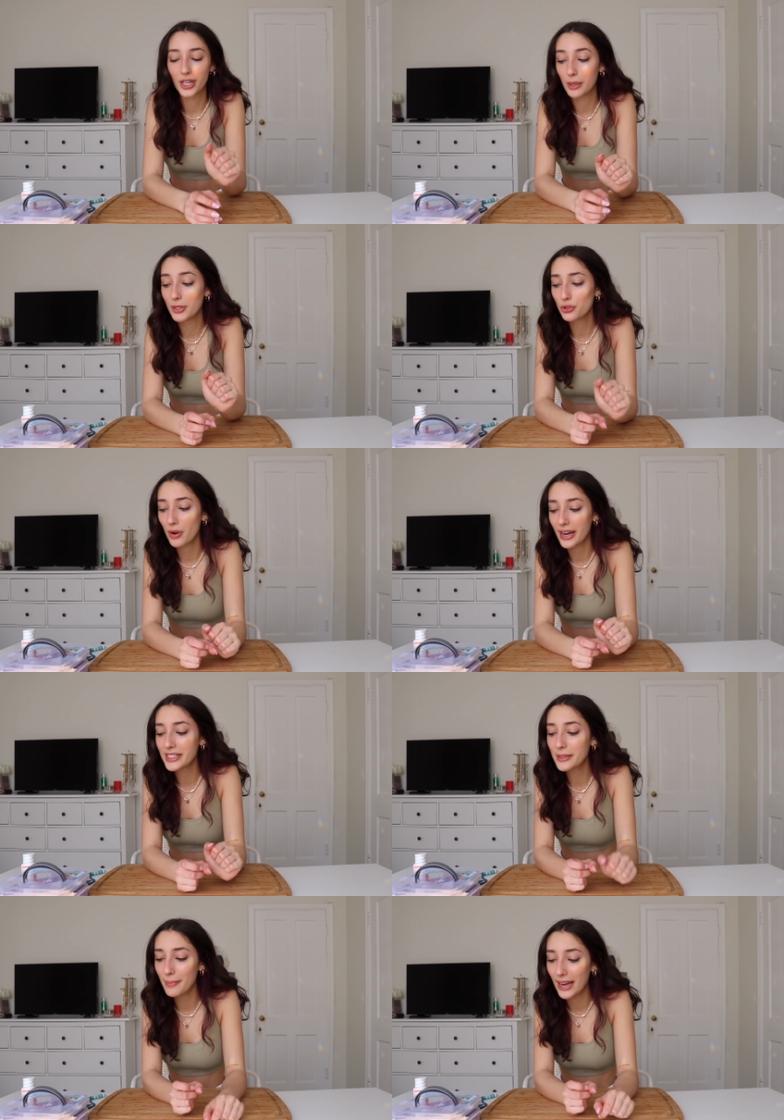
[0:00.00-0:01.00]
gonna be trying
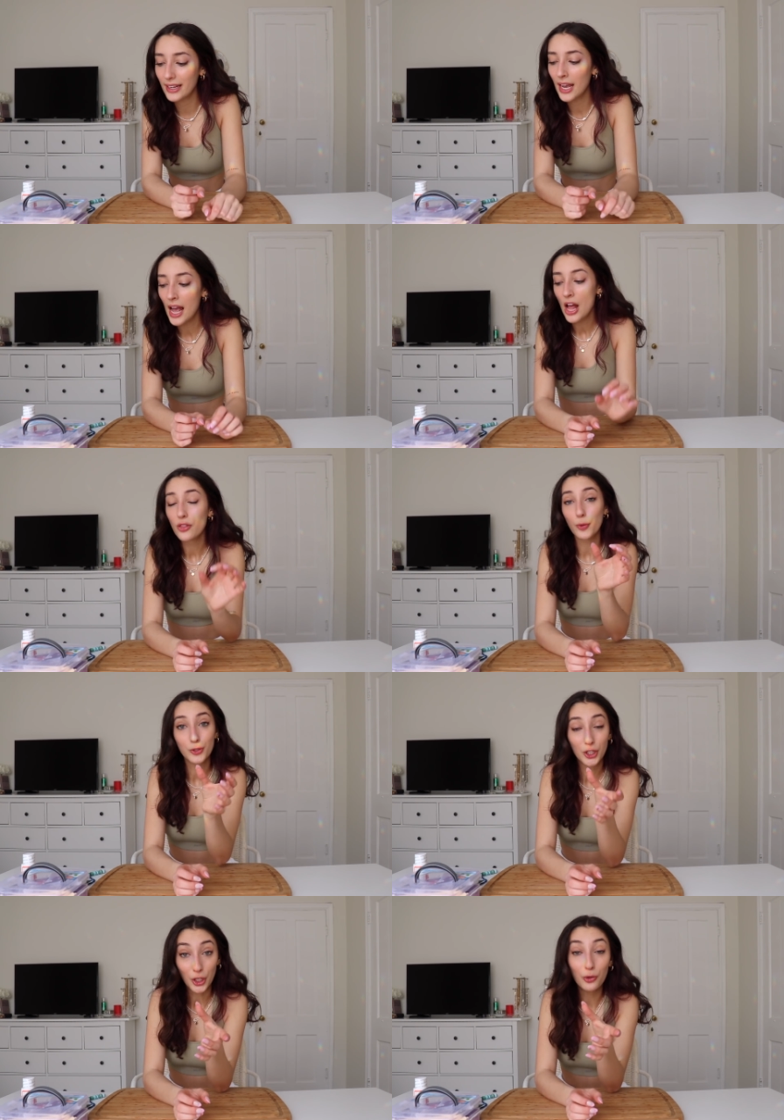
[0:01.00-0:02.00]
to make
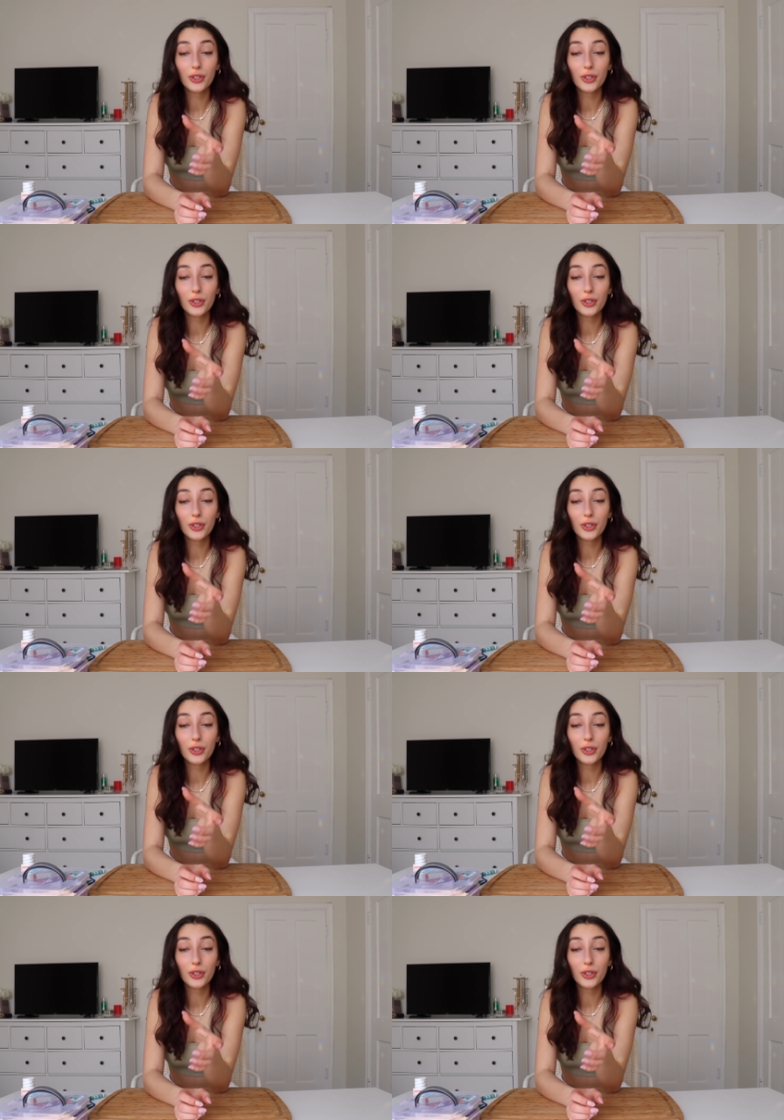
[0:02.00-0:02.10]
those cute